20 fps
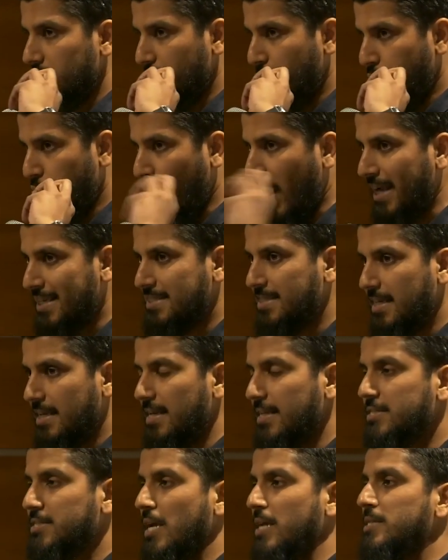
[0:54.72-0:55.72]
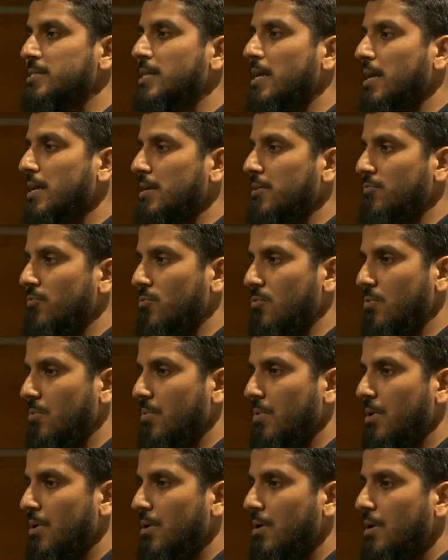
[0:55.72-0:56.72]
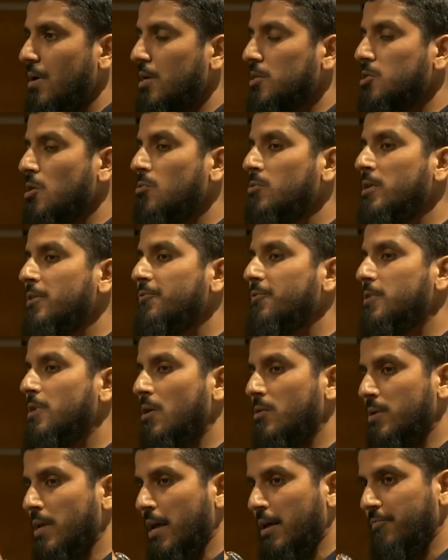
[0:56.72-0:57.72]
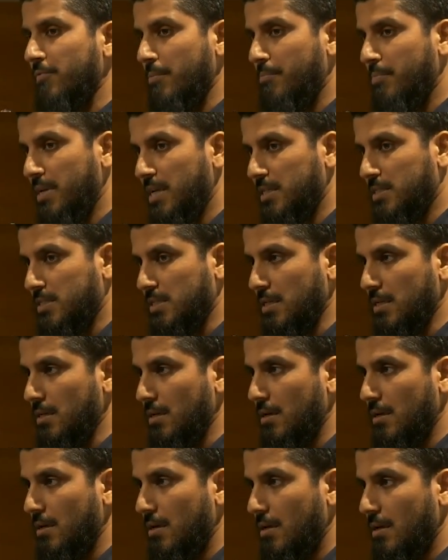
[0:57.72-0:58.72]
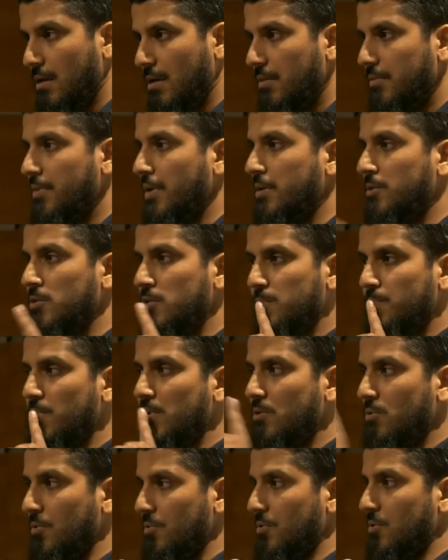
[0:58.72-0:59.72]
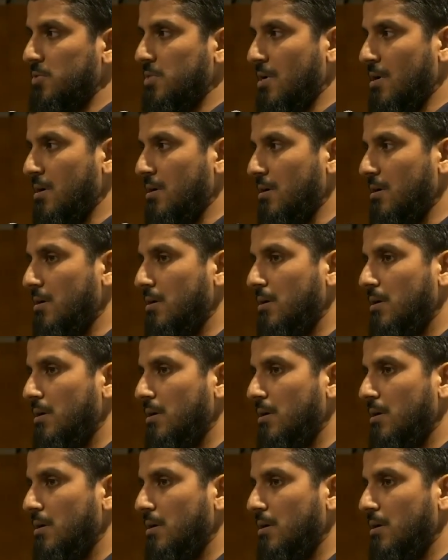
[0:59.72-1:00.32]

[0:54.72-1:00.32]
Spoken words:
practically change that evil. It's only if you don't have ability, then you speak with your tongue.